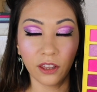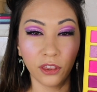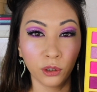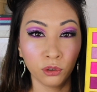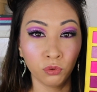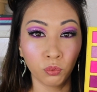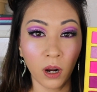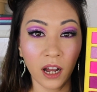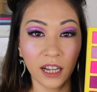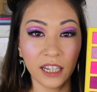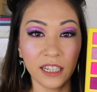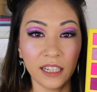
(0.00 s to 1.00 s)
They're
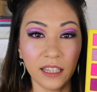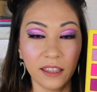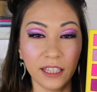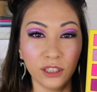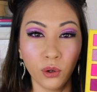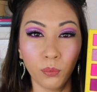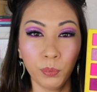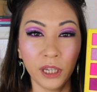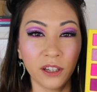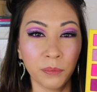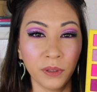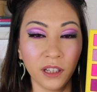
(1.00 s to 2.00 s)
dry, they don't
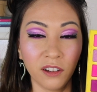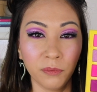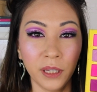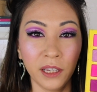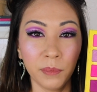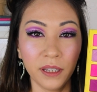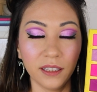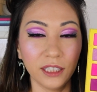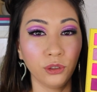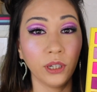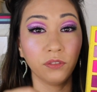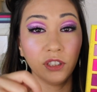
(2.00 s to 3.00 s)
pick up a lot of pigment,
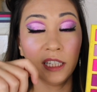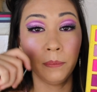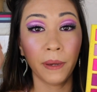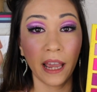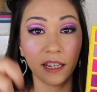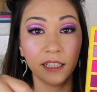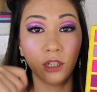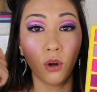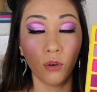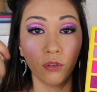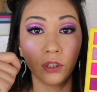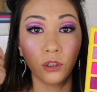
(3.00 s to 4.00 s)
like you have to keep packing it
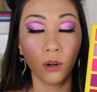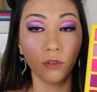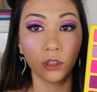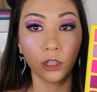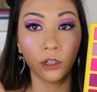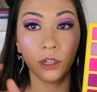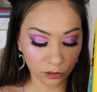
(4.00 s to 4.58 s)
over and over.